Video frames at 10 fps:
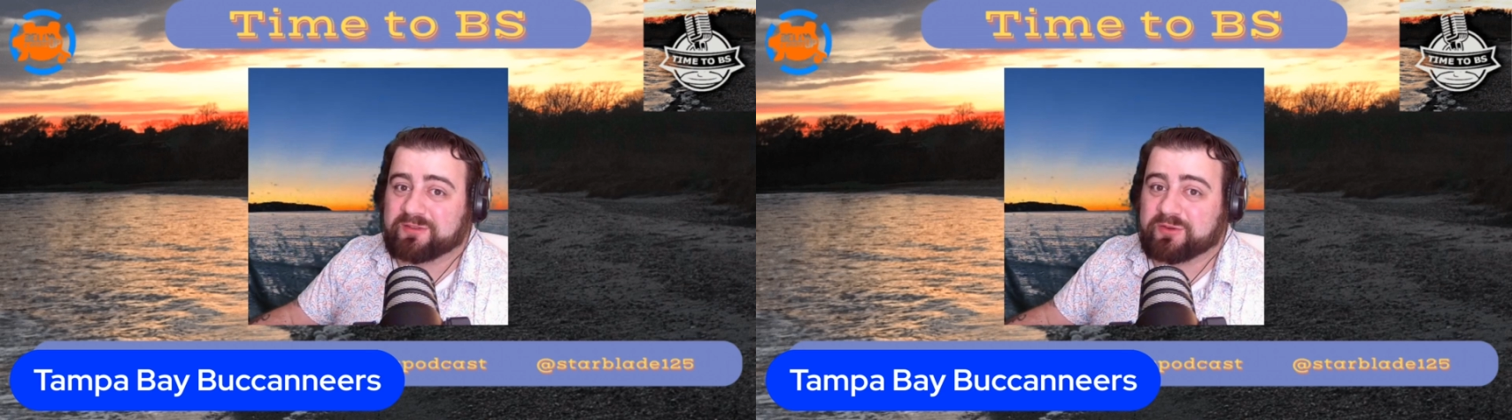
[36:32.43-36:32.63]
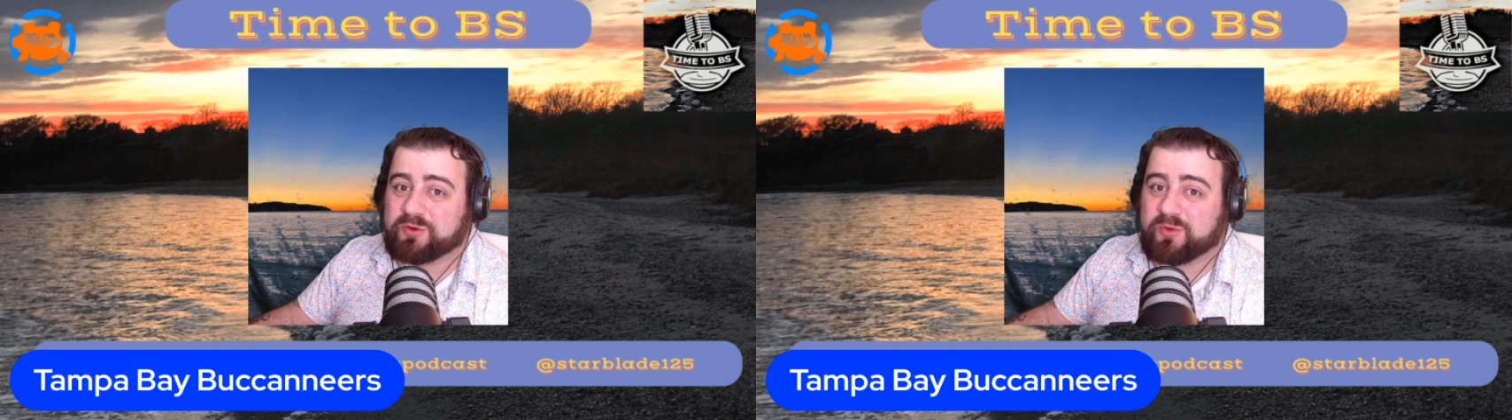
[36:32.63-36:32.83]

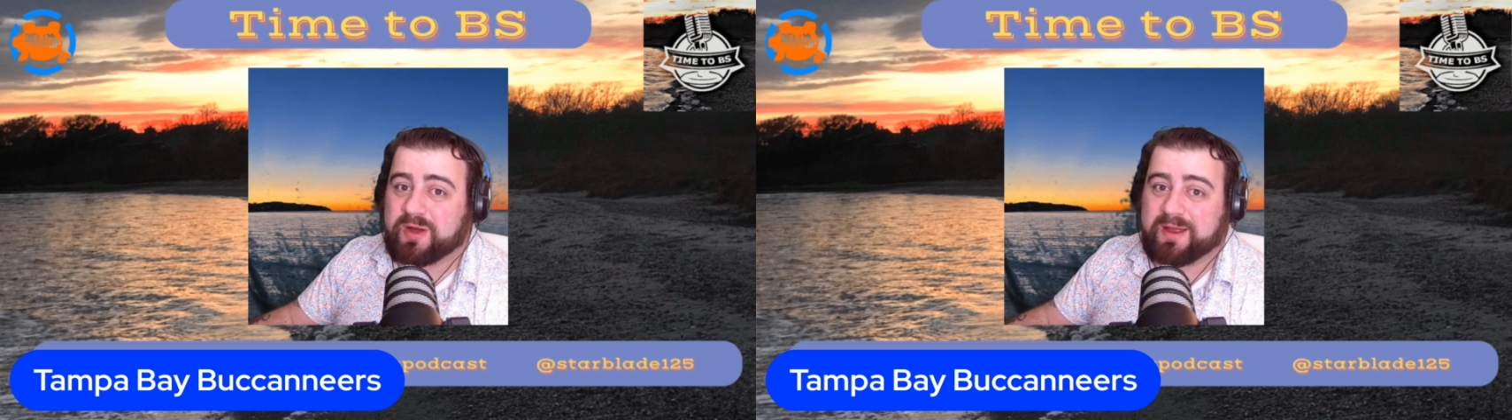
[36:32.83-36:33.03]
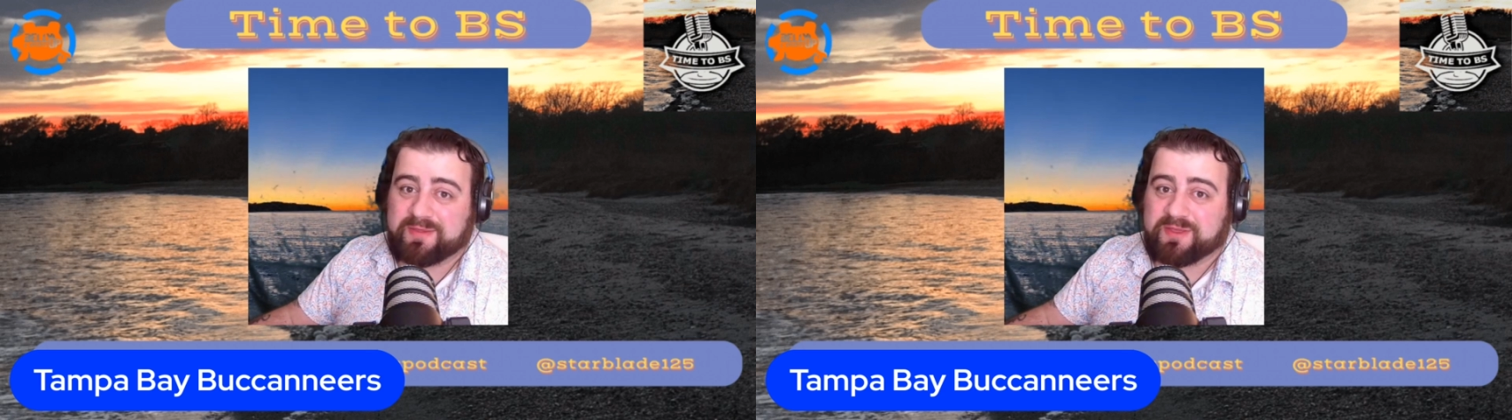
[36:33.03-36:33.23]
who
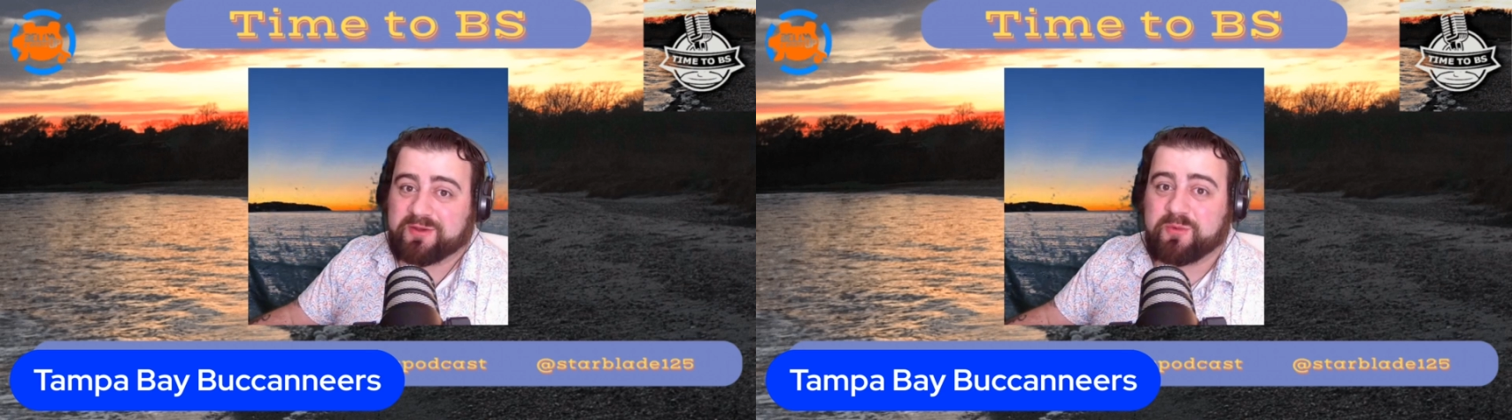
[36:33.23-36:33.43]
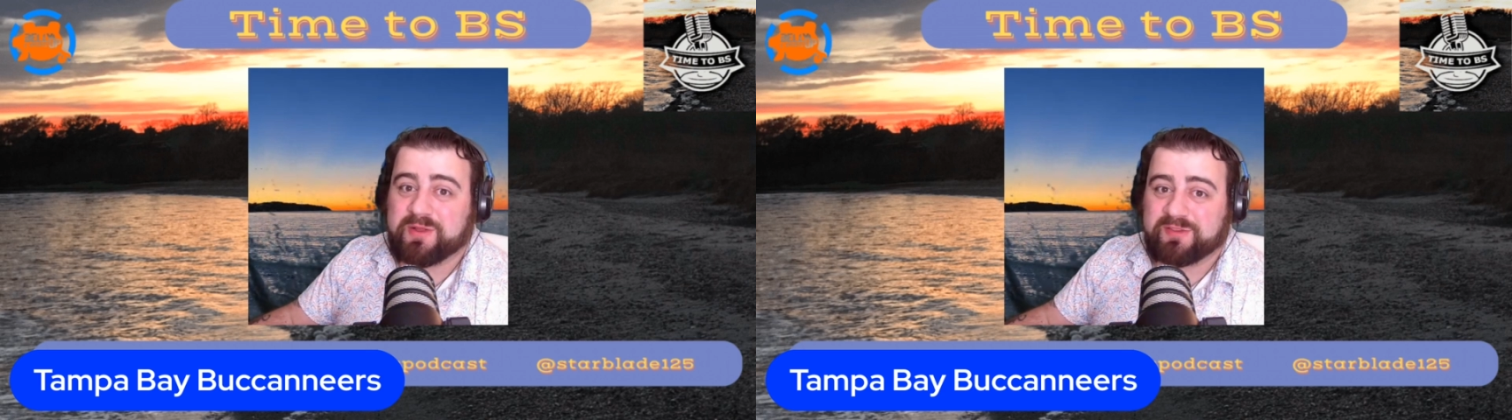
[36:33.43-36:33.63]
I
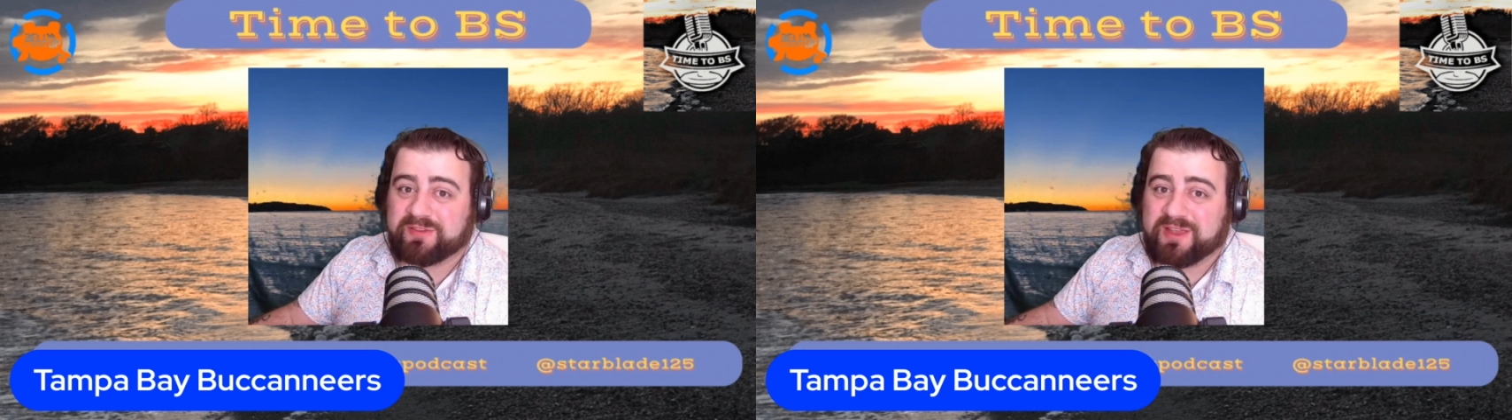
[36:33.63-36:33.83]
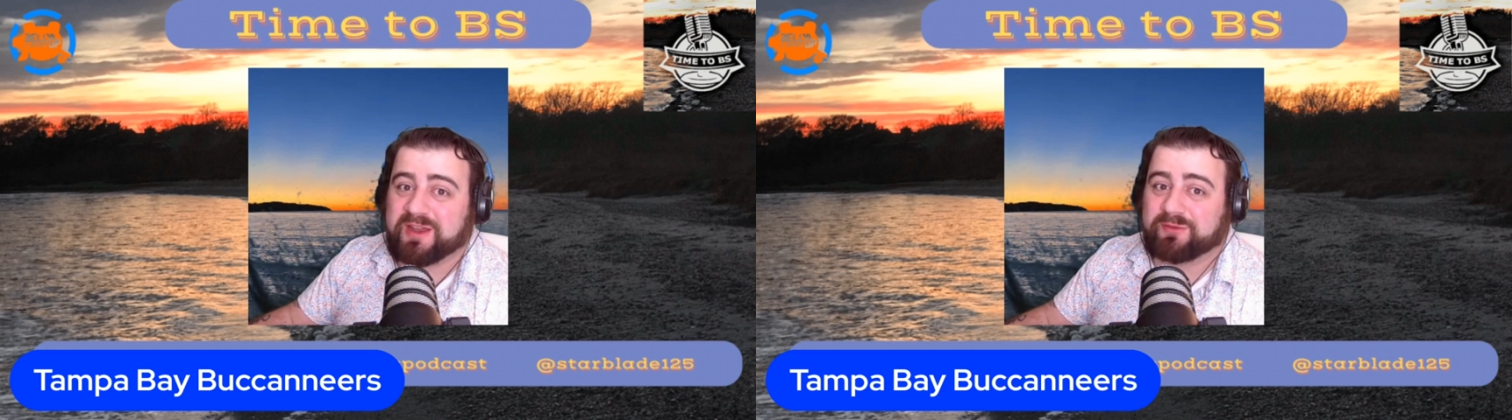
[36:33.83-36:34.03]
think wins
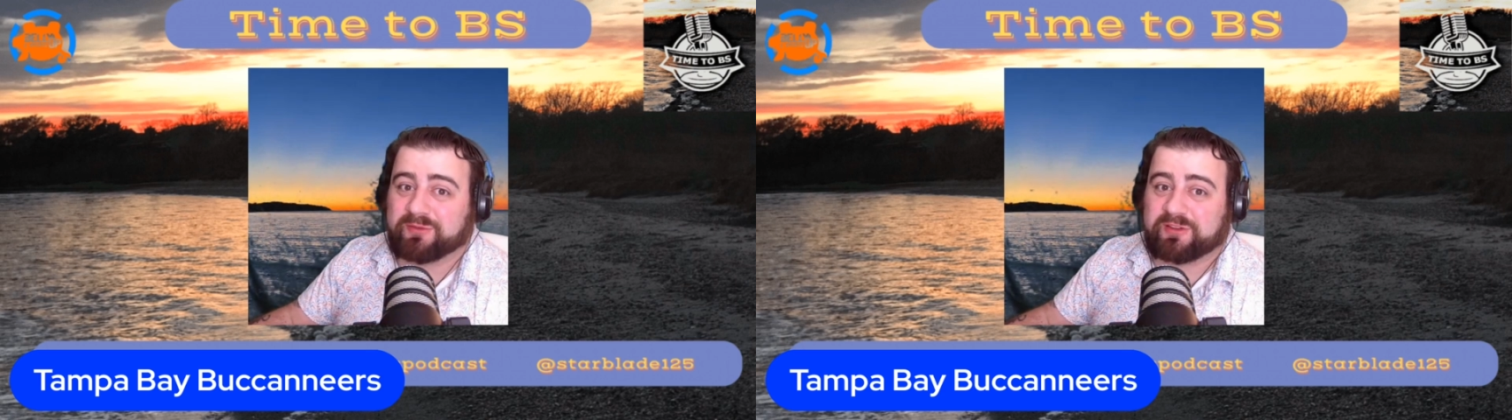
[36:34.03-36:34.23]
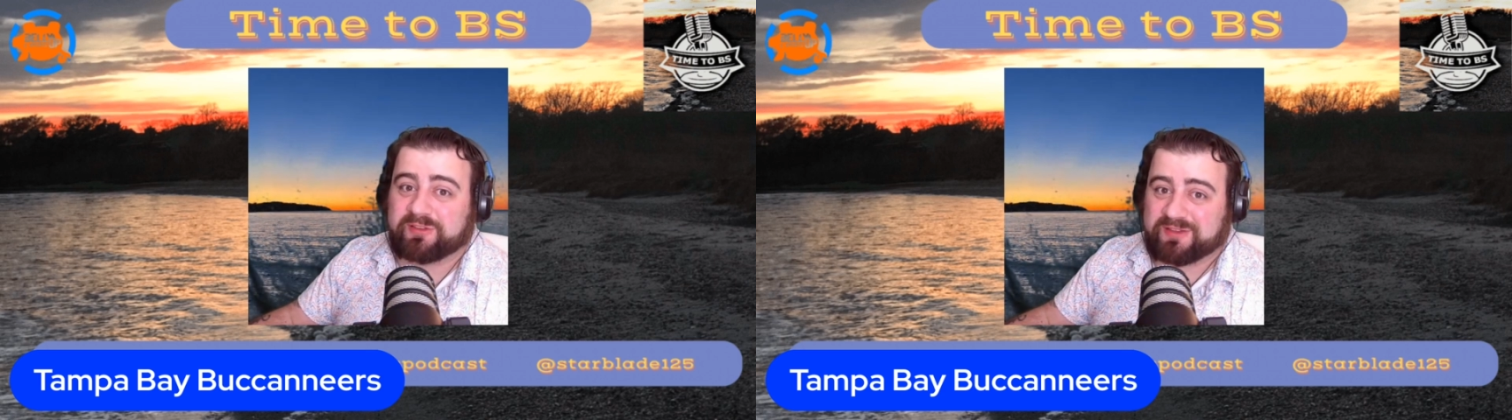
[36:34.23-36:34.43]
the
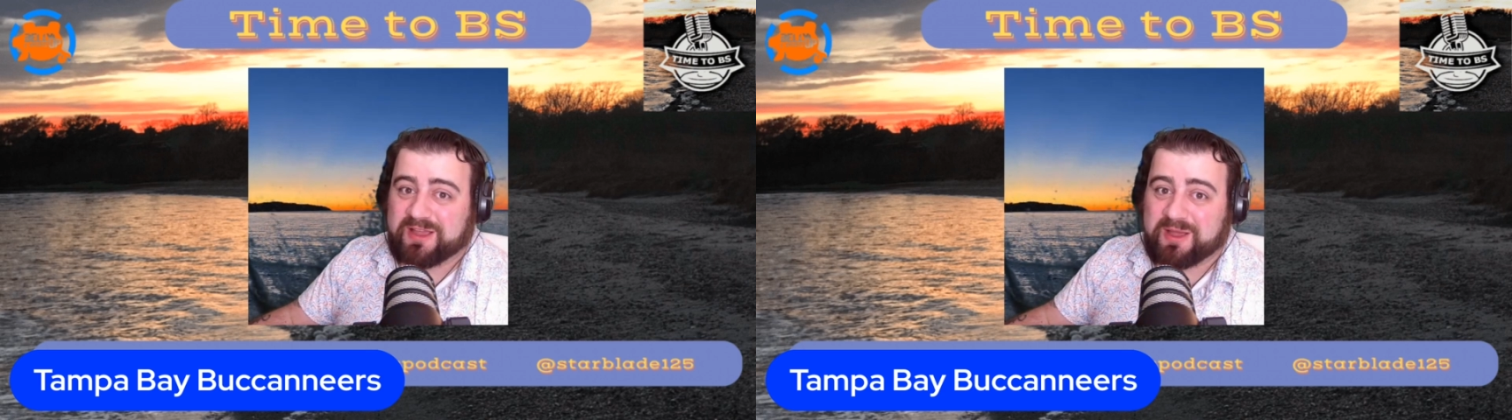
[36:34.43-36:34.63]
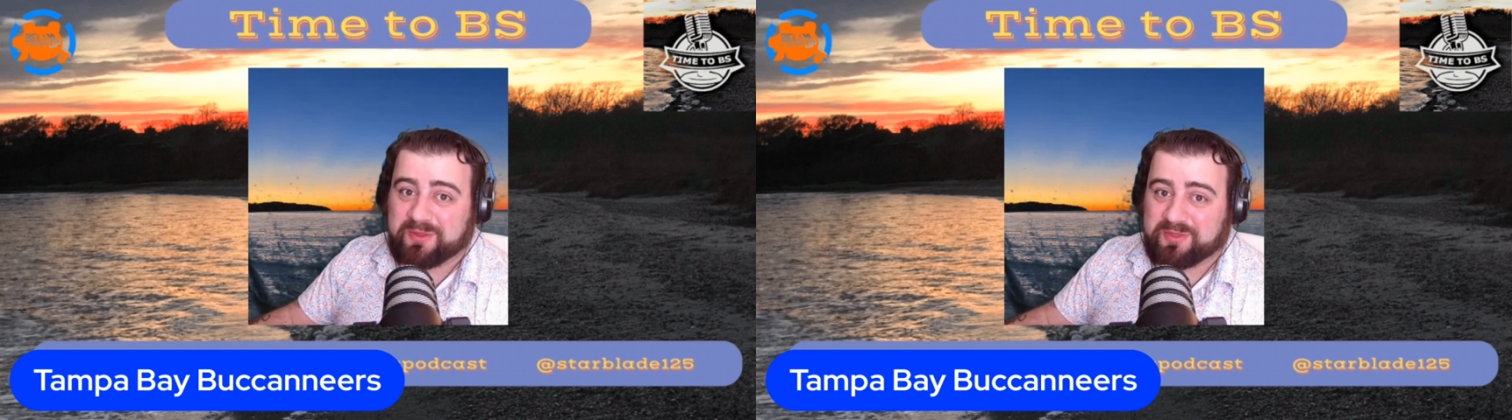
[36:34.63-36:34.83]
NFC
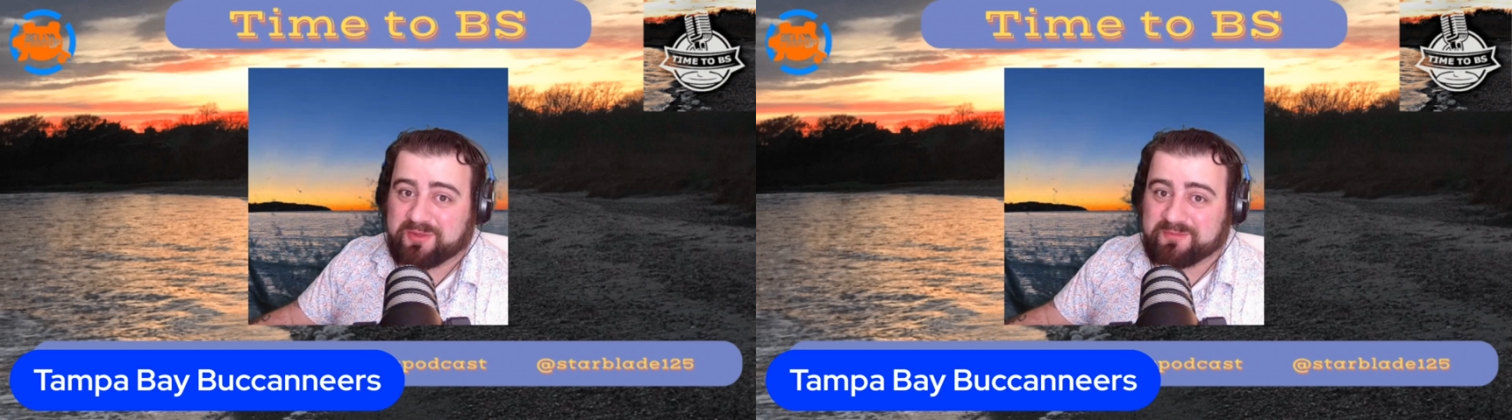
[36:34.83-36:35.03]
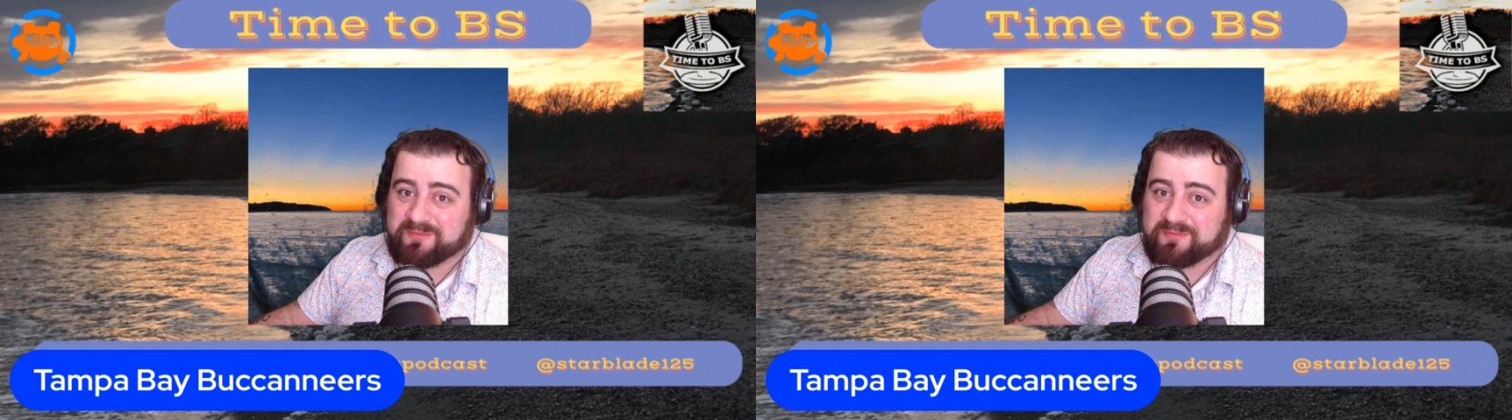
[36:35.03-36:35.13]
South.